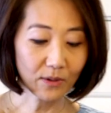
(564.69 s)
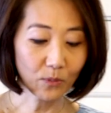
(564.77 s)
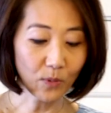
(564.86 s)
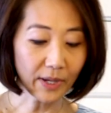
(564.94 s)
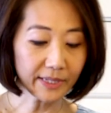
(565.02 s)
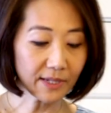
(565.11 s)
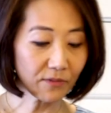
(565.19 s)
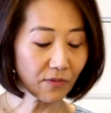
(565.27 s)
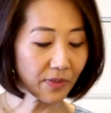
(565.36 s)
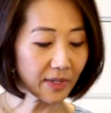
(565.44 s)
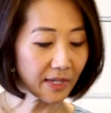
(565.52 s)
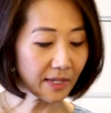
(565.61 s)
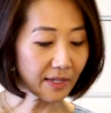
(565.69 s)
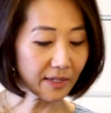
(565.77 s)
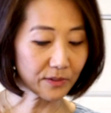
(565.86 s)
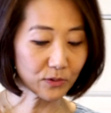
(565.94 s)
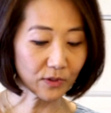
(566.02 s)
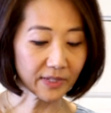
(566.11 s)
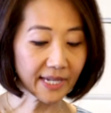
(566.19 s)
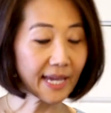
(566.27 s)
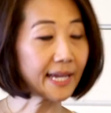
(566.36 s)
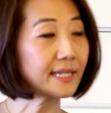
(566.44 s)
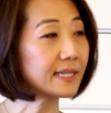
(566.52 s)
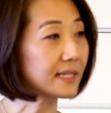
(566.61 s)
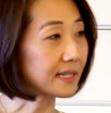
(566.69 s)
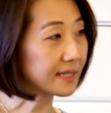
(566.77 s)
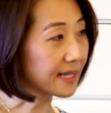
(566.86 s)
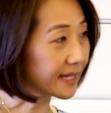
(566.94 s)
One of the sort of cases